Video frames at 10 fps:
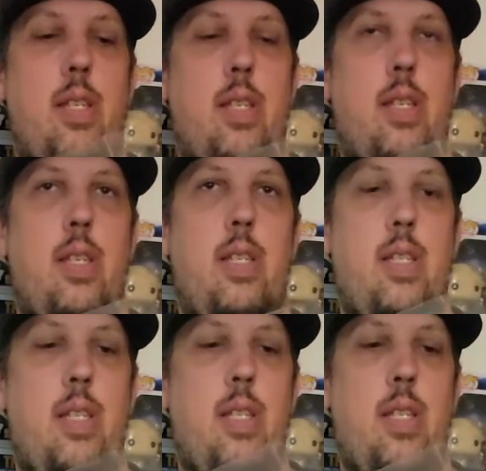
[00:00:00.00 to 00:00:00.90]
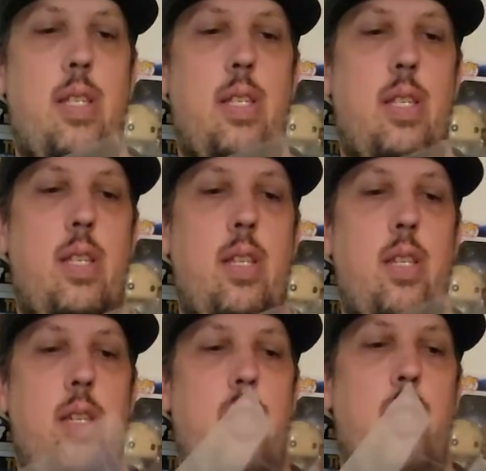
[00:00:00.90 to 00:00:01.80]
God, you stupid man?
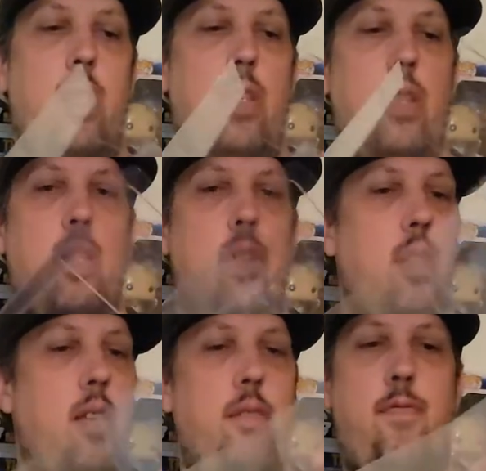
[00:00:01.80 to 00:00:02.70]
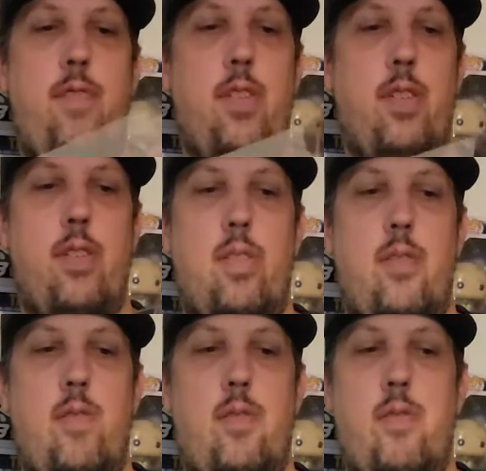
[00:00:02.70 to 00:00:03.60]
It feels...
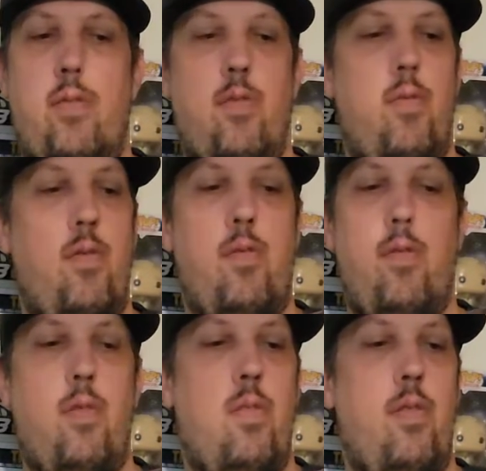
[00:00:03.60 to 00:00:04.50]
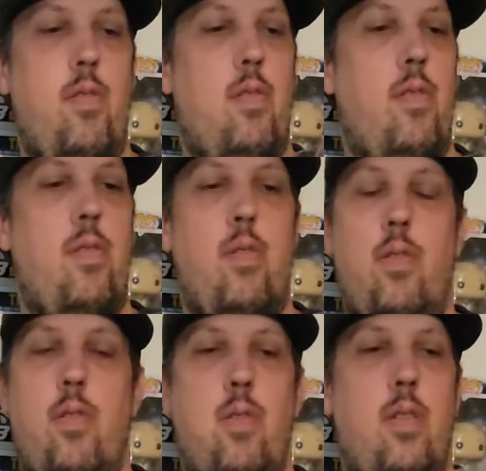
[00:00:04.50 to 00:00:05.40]
You already bet your stupid game.
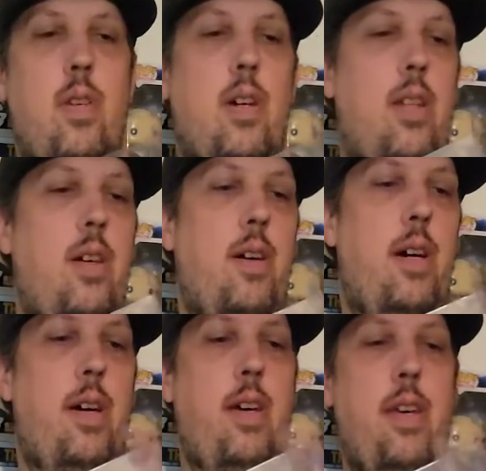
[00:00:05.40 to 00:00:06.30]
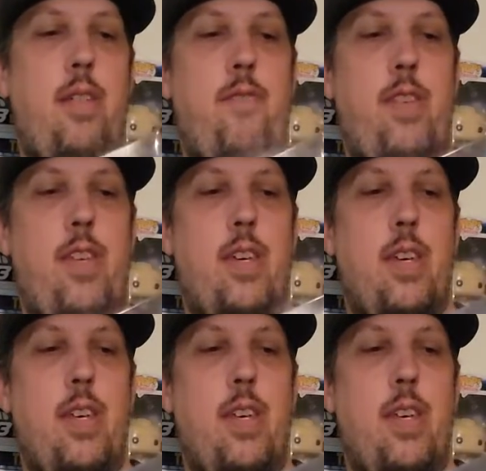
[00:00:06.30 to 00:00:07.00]
Oh, no. Uh, iffy.